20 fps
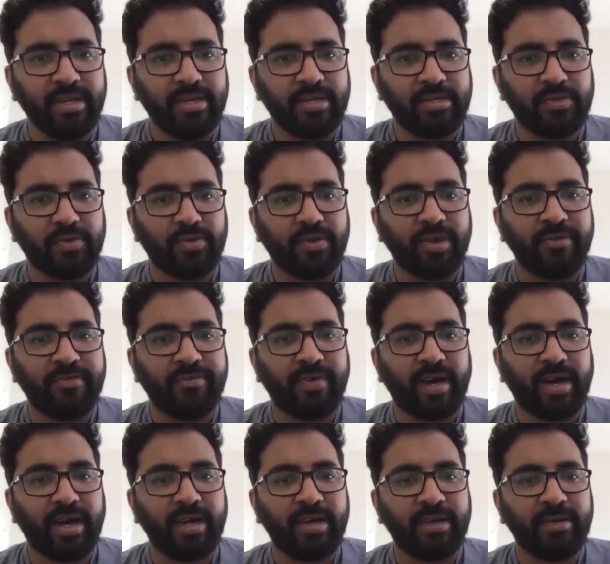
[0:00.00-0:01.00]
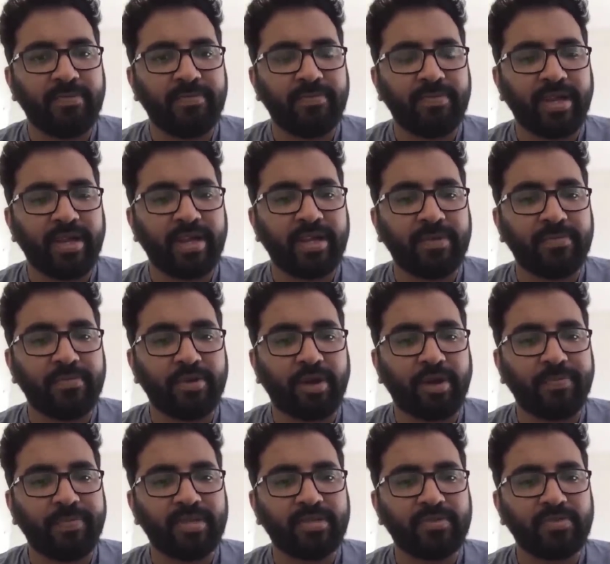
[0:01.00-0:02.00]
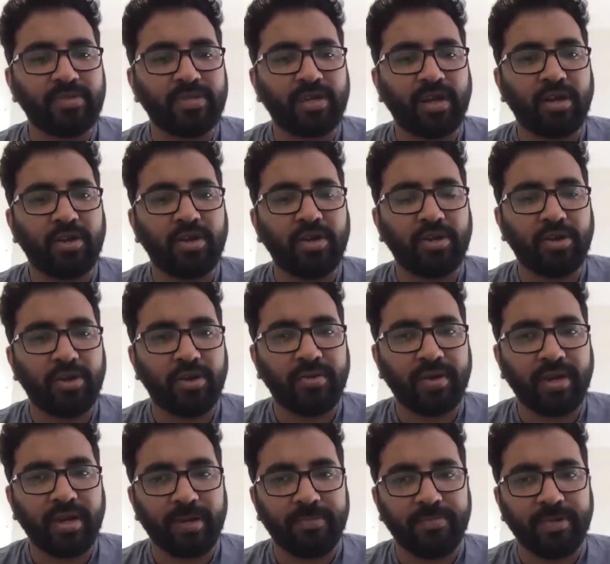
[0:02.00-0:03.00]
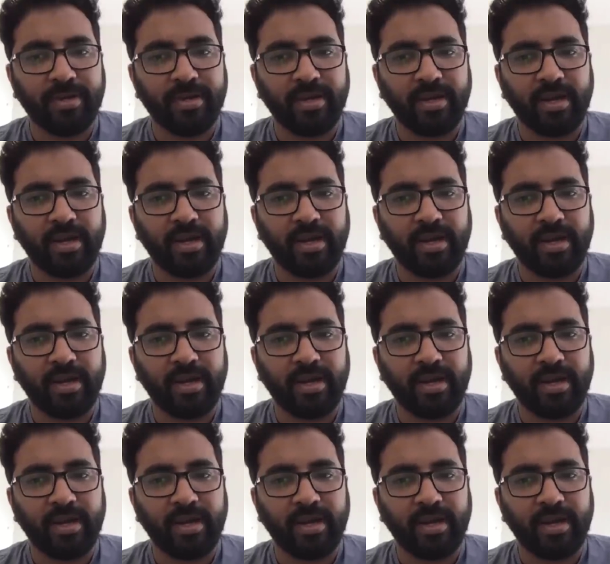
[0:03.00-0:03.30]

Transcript: So if I take up topics which are not overlapping,